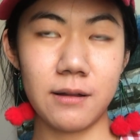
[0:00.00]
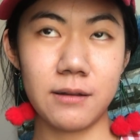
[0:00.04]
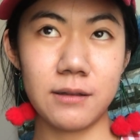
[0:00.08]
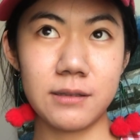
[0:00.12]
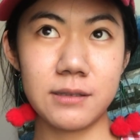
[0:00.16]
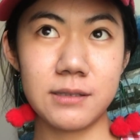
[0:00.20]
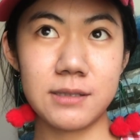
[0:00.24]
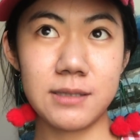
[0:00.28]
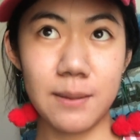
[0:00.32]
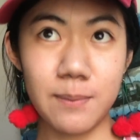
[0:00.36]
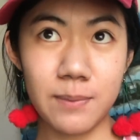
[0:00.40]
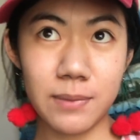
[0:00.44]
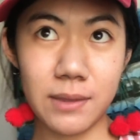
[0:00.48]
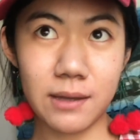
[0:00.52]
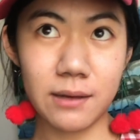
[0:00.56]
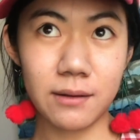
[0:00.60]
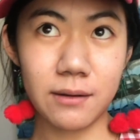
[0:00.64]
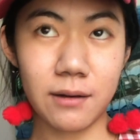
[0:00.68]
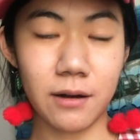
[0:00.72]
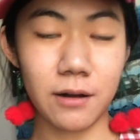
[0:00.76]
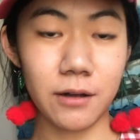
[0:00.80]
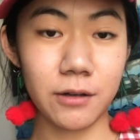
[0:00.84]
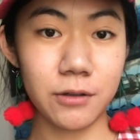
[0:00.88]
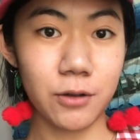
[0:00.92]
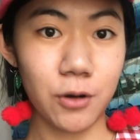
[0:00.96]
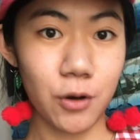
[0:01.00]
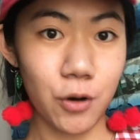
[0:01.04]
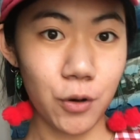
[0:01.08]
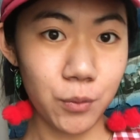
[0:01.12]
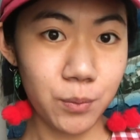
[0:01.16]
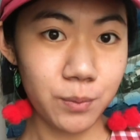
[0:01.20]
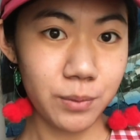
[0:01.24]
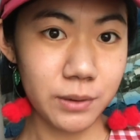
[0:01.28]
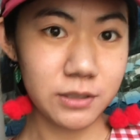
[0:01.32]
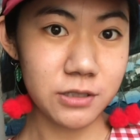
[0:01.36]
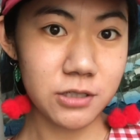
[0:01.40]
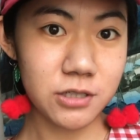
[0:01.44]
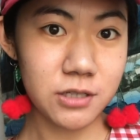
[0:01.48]
something called
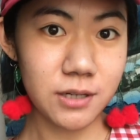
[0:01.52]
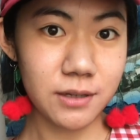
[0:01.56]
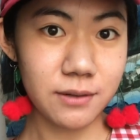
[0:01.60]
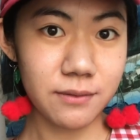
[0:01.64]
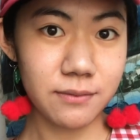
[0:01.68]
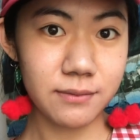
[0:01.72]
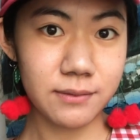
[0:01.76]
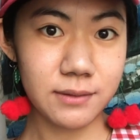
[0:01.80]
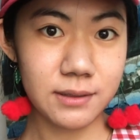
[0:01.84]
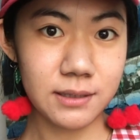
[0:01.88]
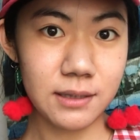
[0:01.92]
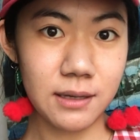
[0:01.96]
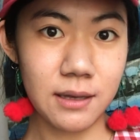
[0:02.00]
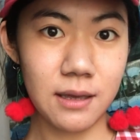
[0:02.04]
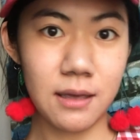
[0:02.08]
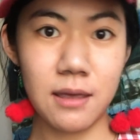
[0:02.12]
OpenShift.